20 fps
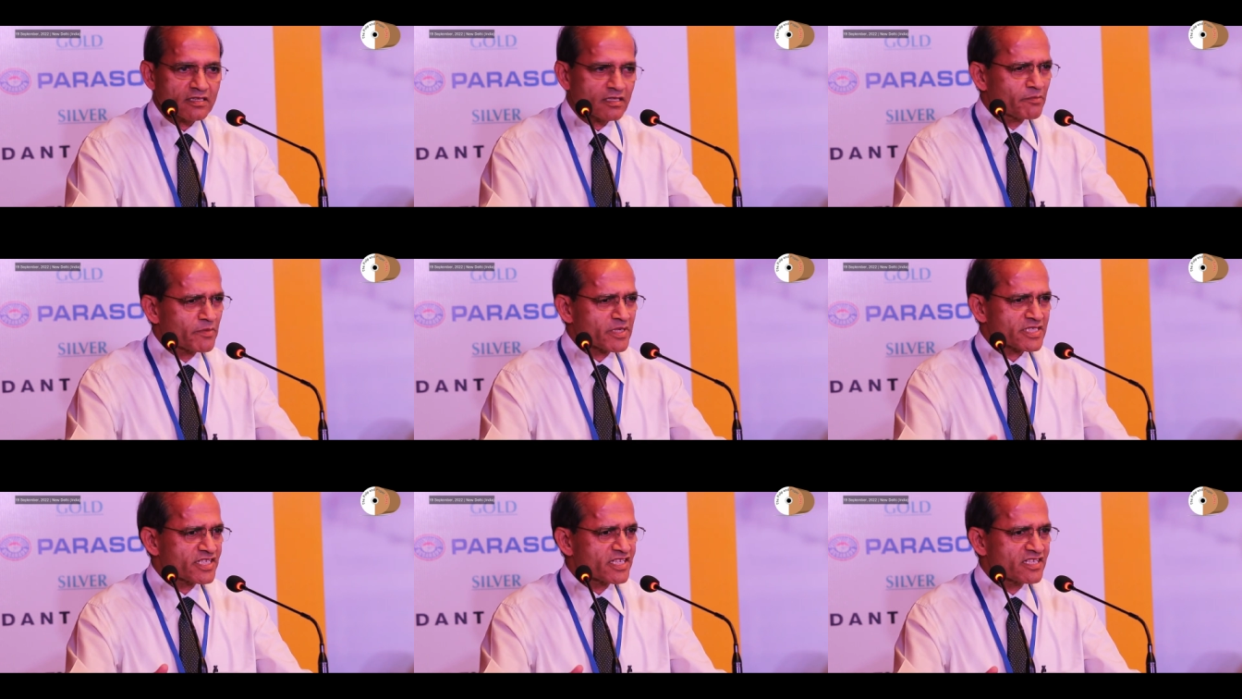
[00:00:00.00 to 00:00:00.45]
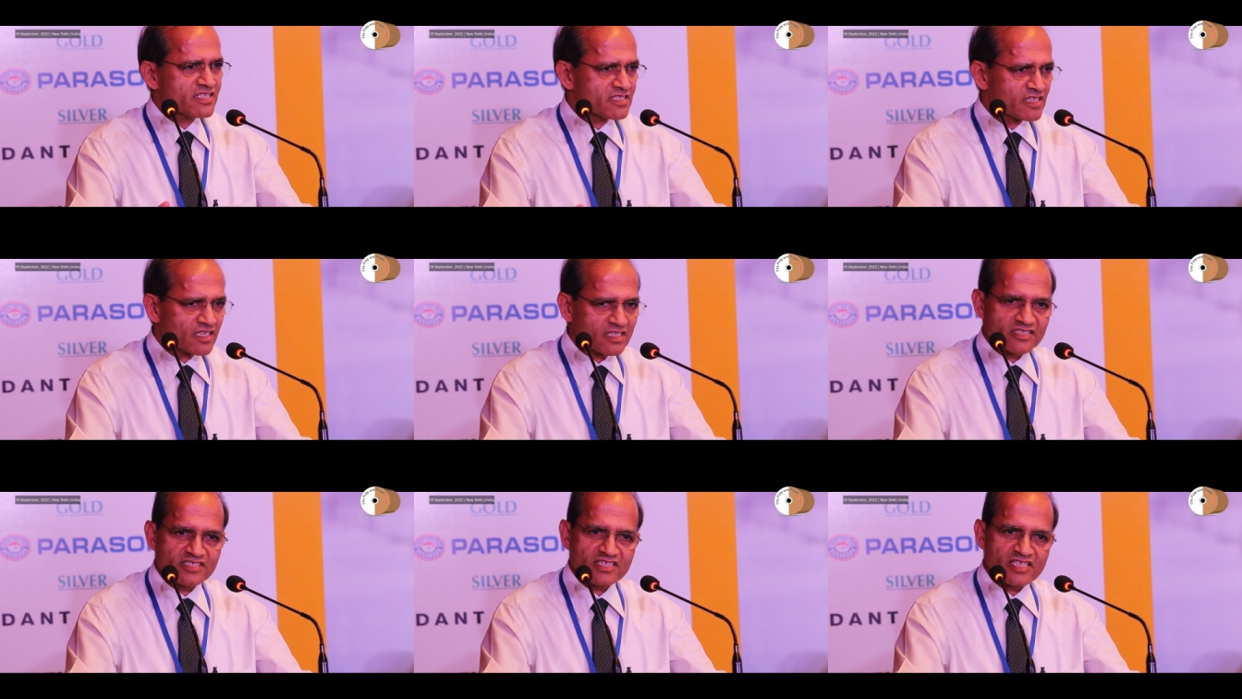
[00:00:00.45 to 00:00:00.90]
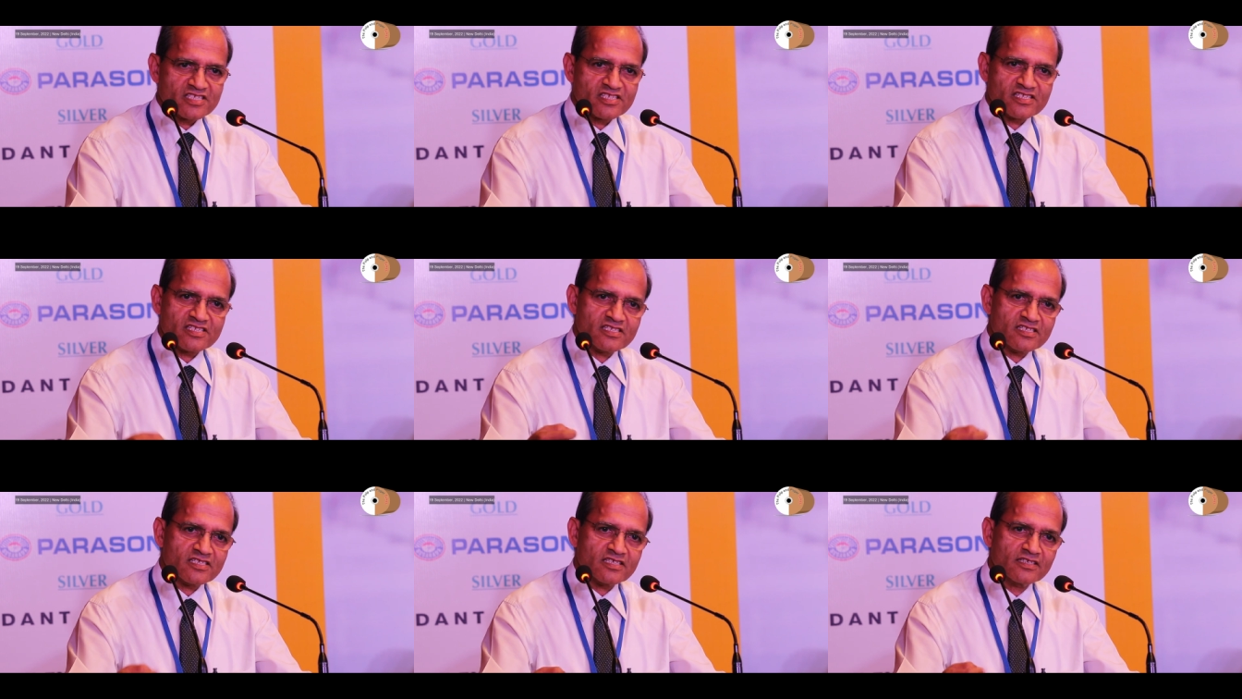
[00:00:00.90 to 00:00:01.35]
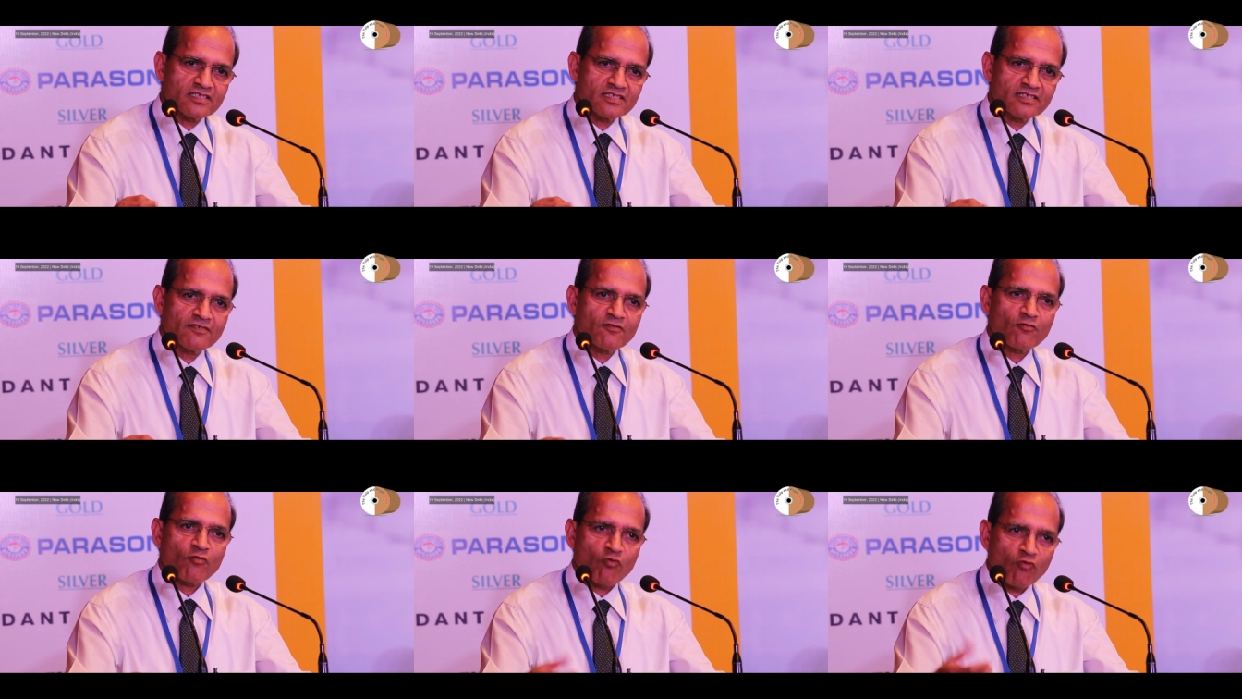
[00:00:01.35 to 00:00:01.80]
The machines are just
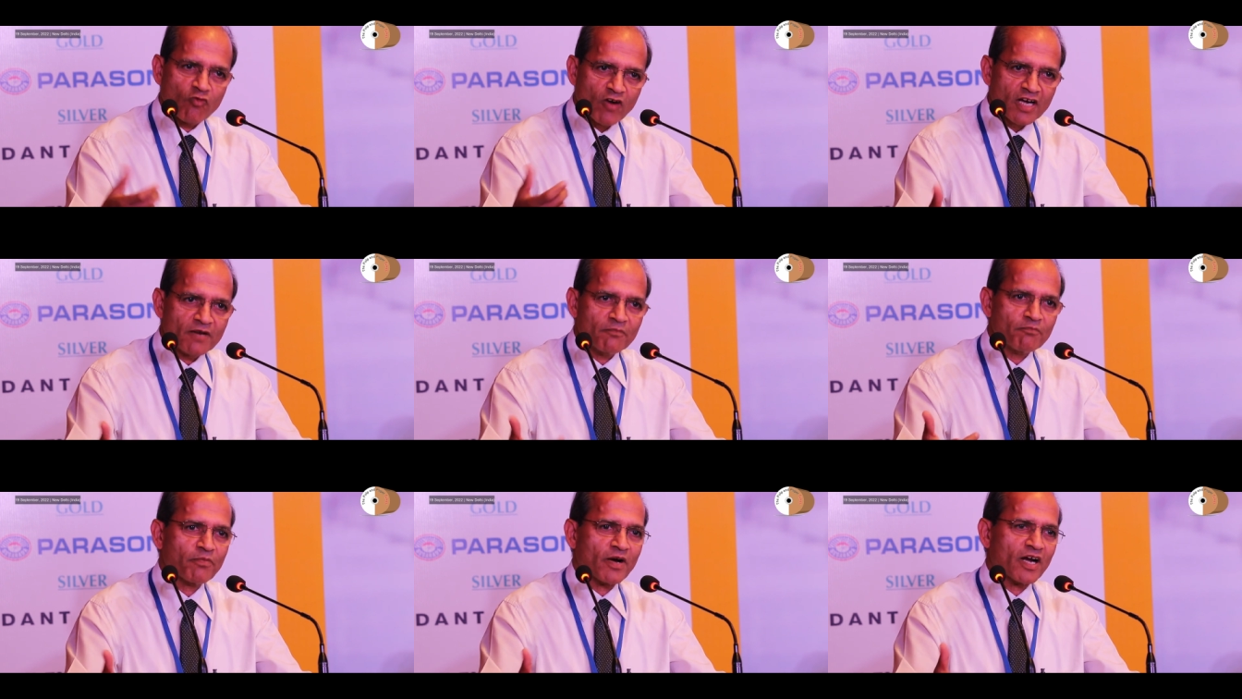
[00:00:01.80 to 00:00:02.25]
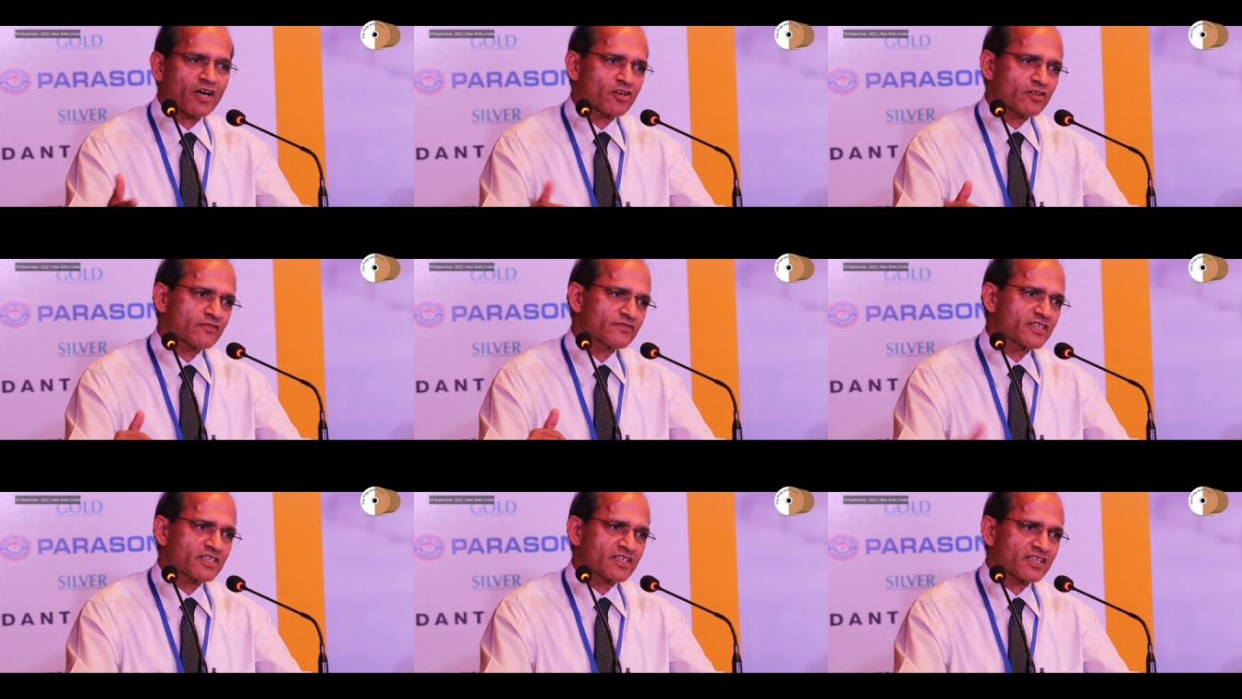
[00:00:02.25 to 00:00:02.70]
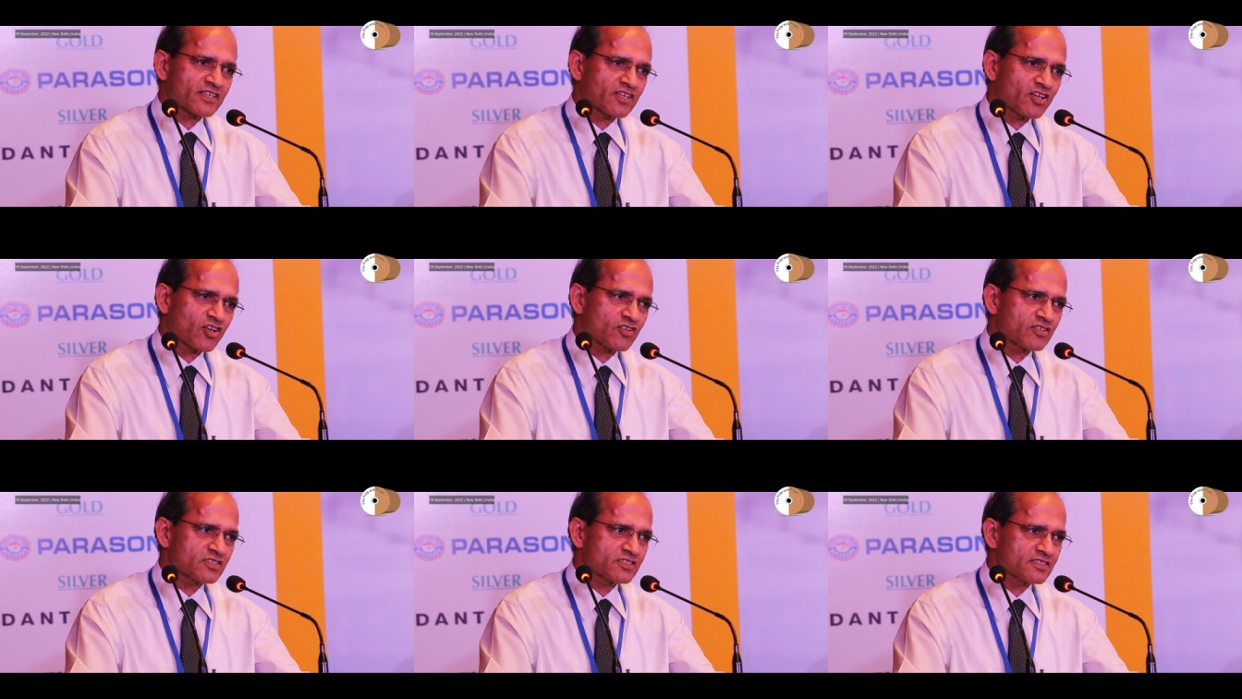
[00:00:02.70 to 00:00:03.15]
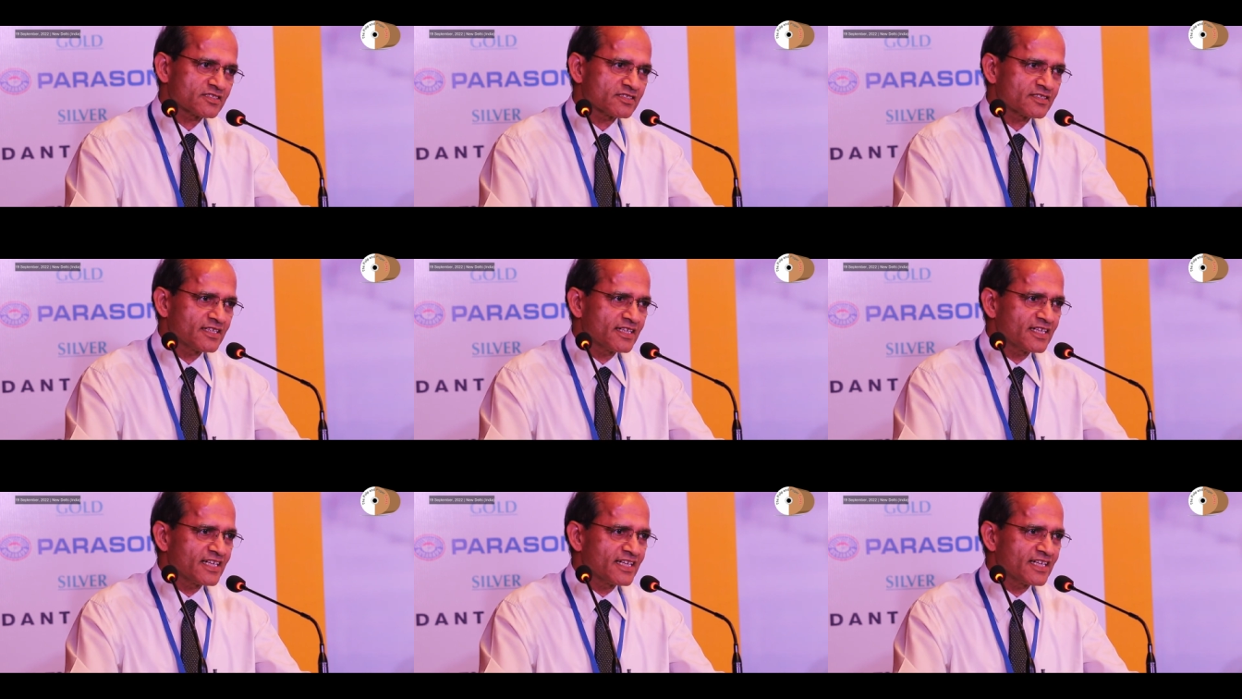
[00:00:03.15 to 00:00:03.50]
one part of the technology.